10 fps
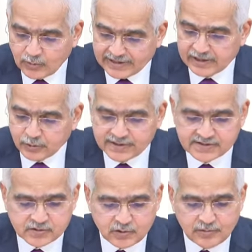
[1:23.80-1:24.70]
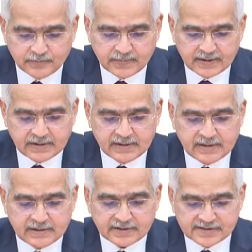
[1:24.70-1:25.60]
While doing so,
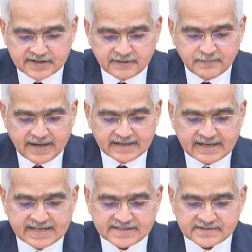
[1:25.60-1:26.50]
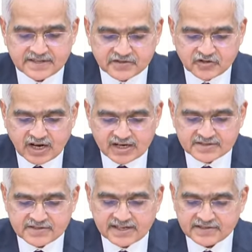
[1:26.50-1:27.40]
the Reserve Bank has
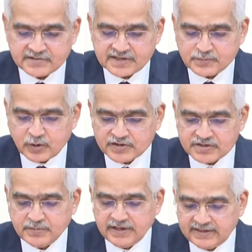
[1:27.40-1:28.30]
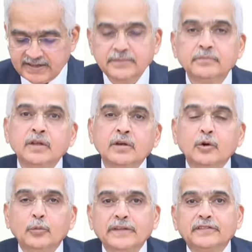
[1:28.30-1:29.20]
discharged its responsibility
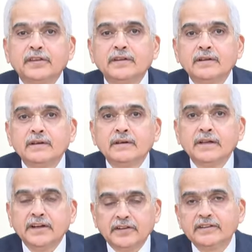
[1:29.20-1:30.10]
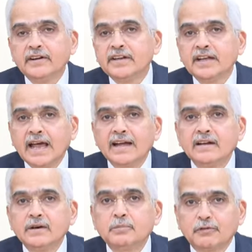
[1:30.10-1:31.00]
with integrity
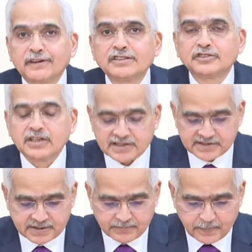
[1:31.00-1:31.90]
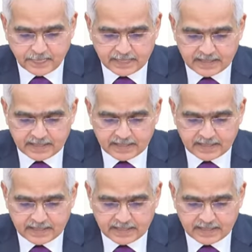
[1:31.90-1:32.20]
and professionalism.